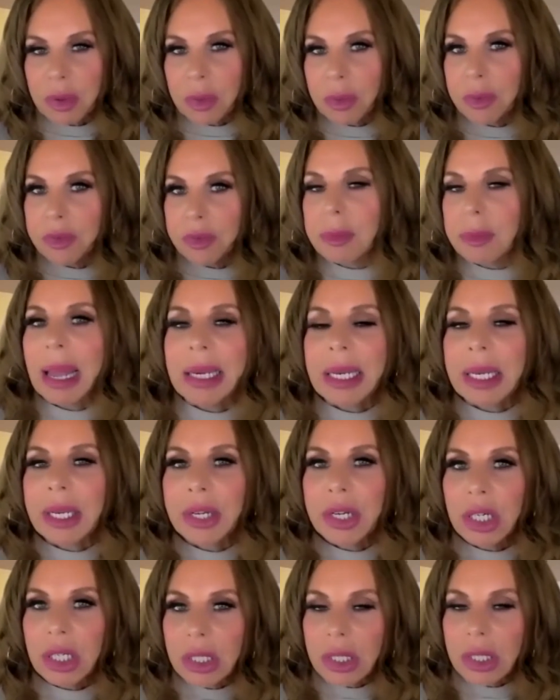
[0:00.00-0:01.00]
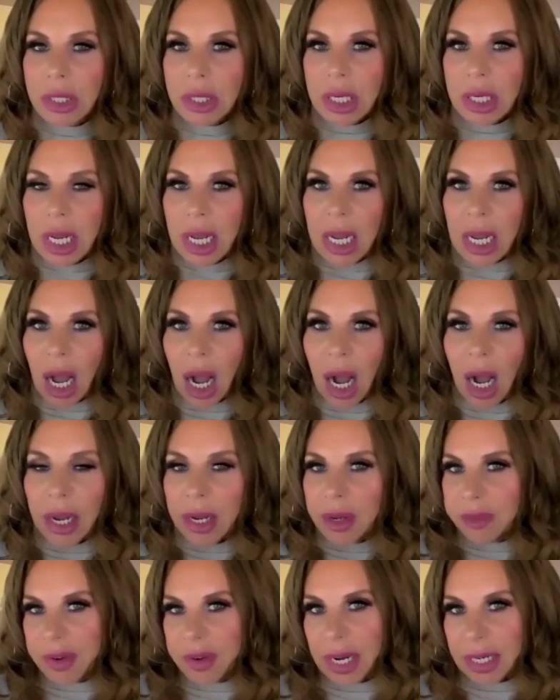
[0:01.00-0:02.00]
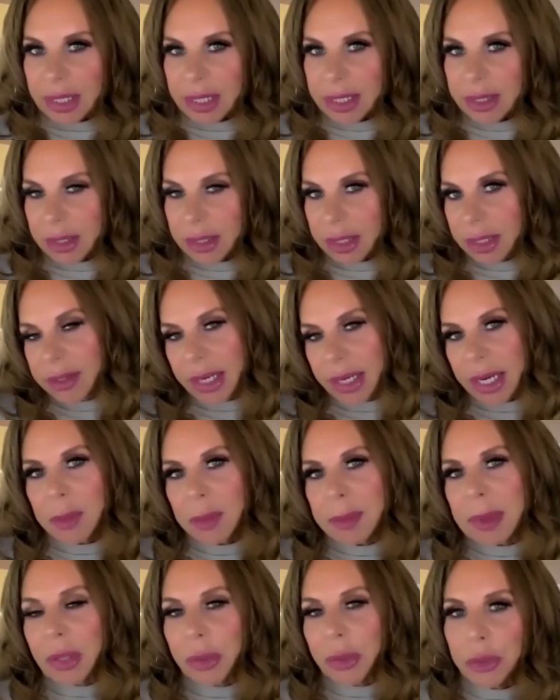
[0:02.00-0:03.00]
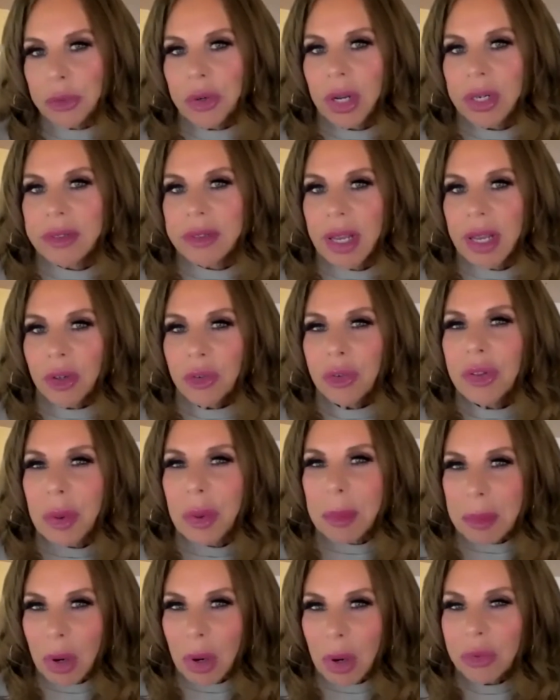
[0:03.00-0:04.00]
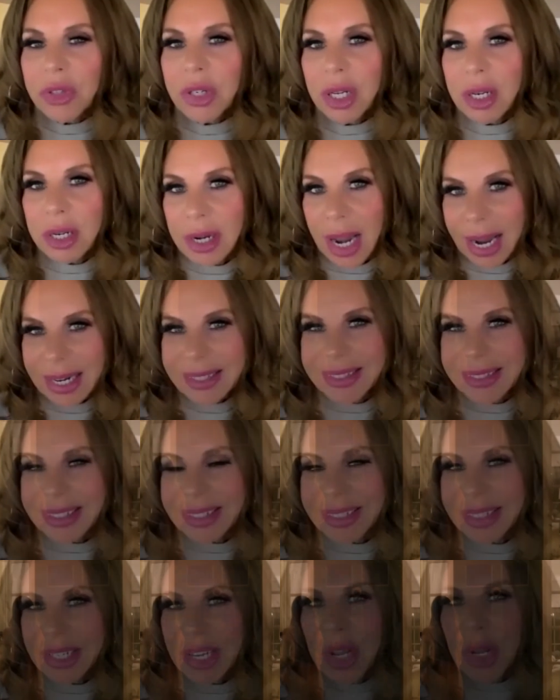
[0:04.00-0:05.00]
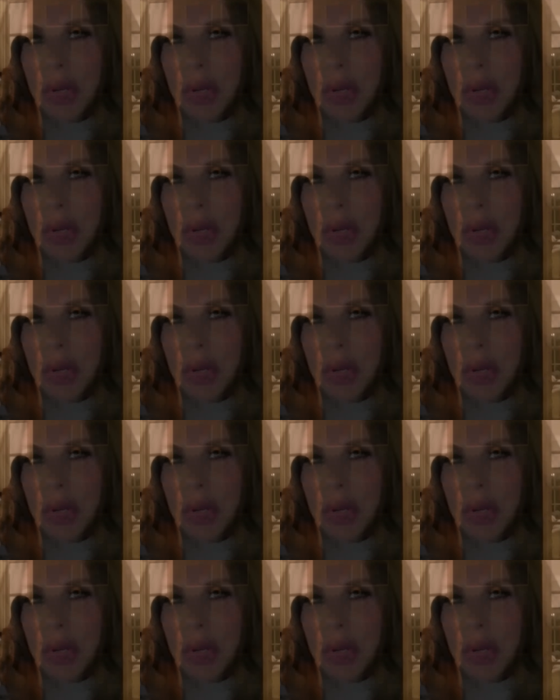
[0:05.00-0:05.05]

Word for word: for, for many years. Uh, in fact, Caseta by Lutron is actually the most connected